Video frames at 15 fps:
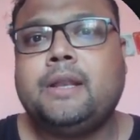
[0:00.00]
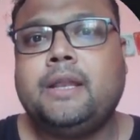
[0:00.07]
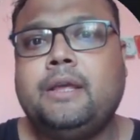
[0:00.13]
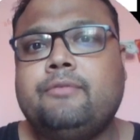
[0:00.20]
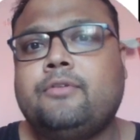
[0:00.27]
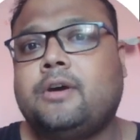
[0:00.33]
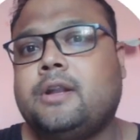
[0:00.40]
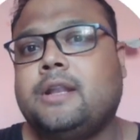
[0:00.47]

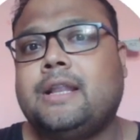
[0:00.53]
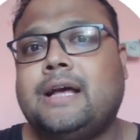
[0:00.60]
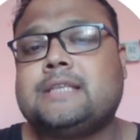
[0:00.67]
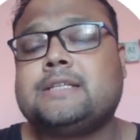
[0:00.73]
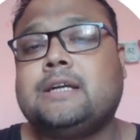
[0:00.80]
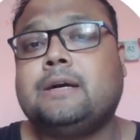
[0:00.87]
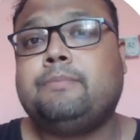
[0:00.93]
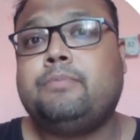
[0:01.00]
money for the
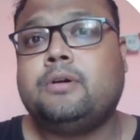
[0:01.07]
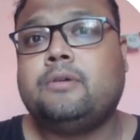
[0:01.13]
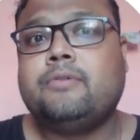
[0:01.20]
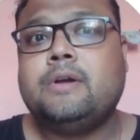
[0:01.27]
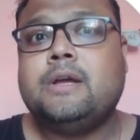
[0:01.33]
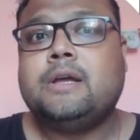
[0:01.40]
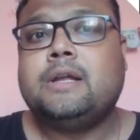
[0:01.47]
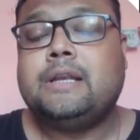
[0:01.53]
last couple of
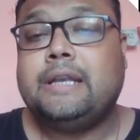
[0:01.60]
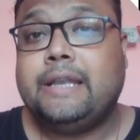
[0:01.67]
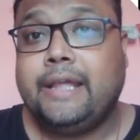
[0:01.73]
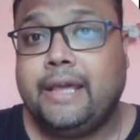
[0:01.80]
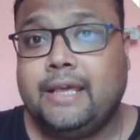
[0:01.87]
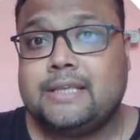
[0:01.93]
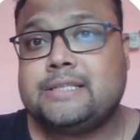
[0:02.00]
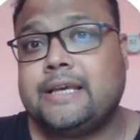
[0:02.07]

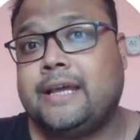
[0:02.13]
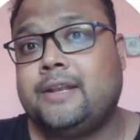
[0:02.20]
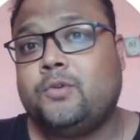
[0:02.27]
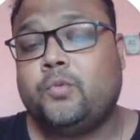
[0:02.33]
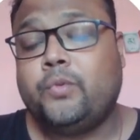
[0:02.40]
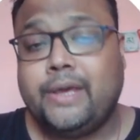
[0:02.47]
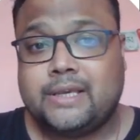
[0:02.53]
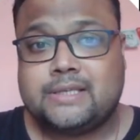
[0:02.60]
days
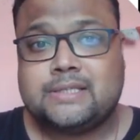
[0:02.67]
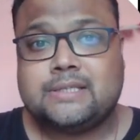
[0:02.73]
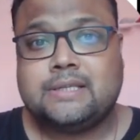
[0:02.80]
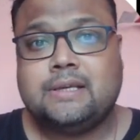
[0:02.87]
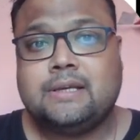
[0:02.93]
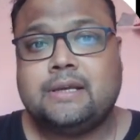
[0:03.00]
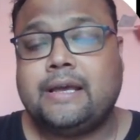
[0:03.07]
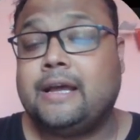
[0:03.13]
and
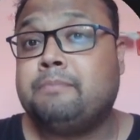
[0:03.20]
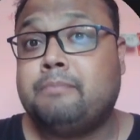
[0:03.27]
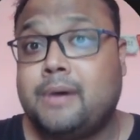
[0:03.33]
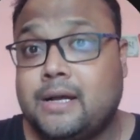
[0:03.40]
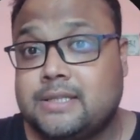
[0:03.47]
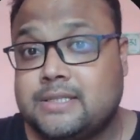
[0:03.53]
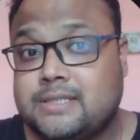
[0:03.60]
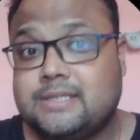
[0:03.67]
weeks and
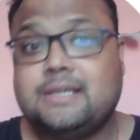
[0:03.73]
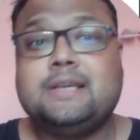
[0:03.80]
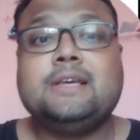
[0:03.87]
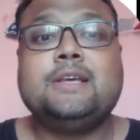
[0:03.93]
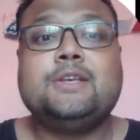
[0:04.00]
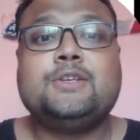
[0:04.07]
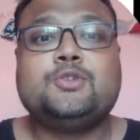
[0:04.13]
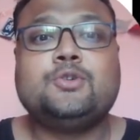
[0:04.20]
months.
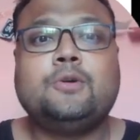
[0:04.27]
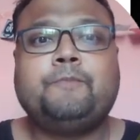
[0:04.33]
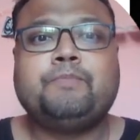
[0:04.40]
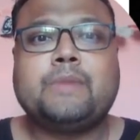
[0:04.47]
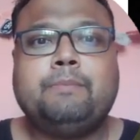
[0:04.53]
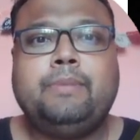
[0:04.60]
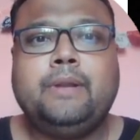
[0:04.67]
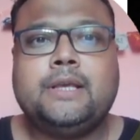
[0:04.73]
So
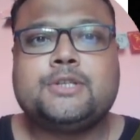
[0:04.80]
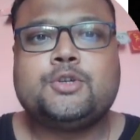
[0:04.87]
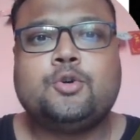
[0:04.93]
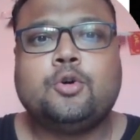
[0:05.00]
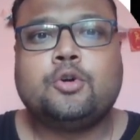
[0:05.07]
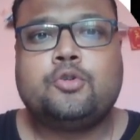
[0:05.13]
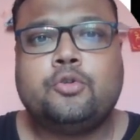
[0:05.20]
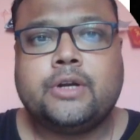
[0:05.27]
please
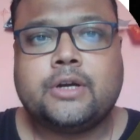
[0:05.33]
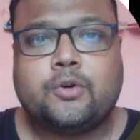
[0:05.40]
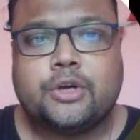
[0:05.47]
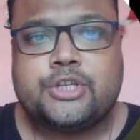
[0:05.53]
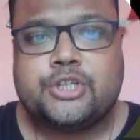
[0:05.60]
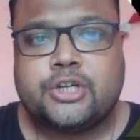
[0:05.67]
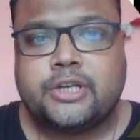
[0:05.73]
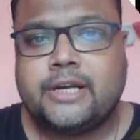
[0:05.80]
go through the
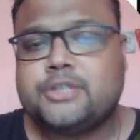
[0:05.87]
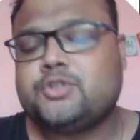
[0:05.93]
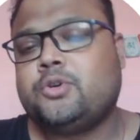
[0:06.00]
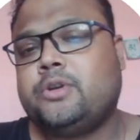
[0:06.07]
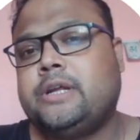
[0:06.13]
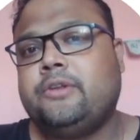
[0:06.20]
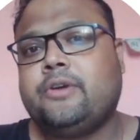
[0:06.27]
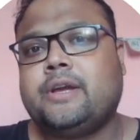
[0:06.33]
questionnaire so
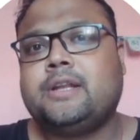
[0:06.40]
that you